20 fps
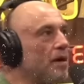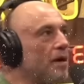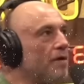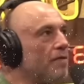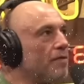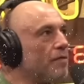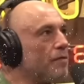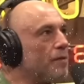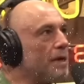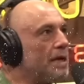
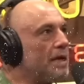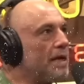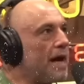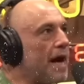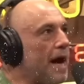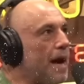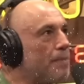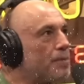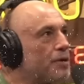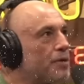of
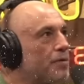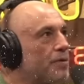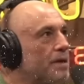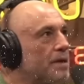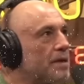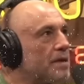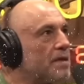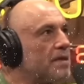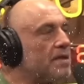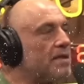
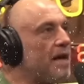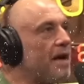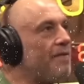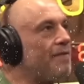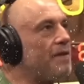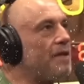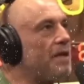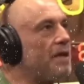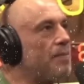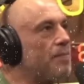recapturing
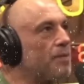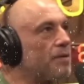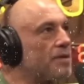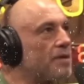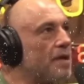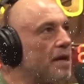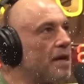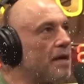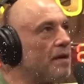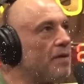
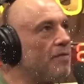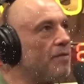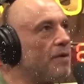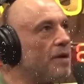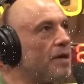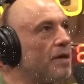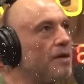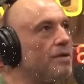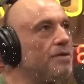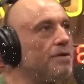70% of what
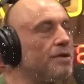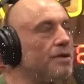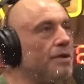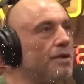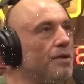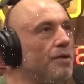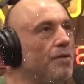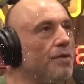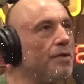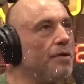he used to
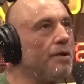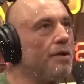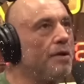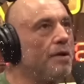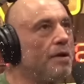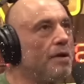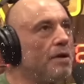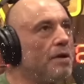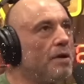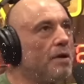do.
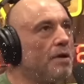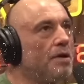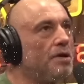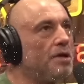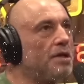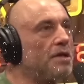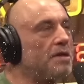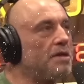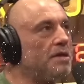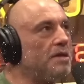
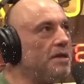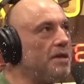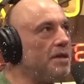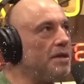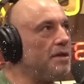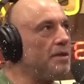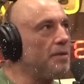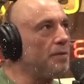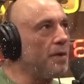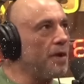Just
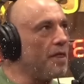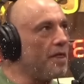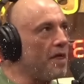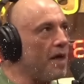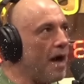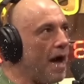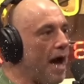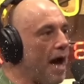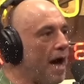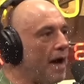dealing with
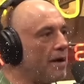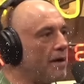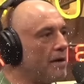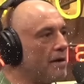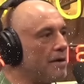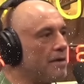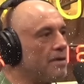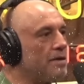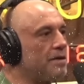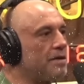that.
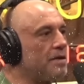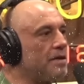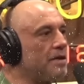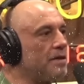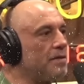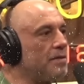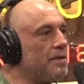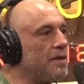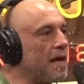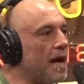Just
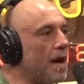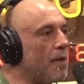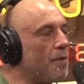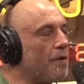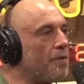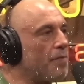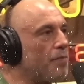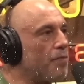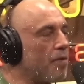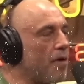dealing with that
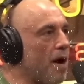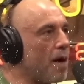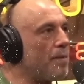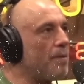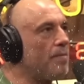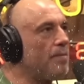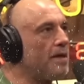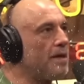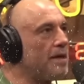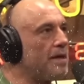with
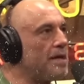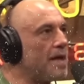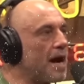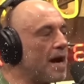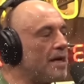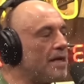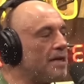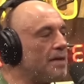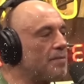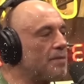probably
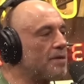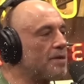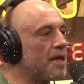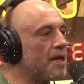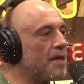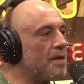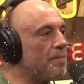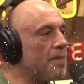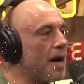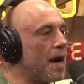90%
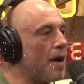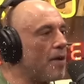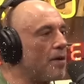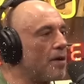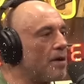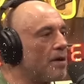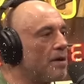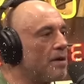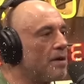of the power.